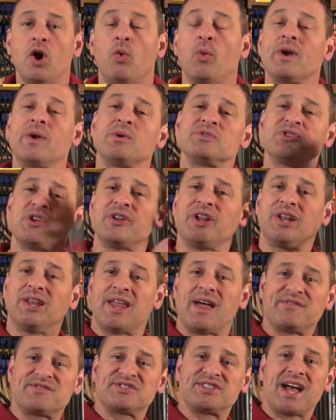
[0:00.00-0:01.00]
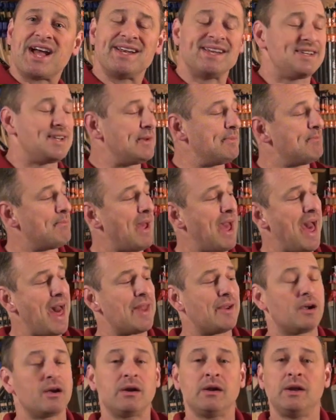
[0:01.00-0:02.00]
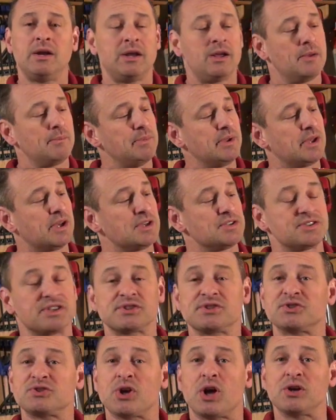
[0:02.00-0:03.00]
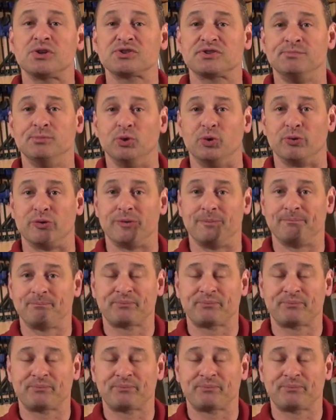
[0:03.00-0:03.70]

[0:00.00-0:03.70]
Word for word: When I was on the left side, it didn't matter because this is all smooth.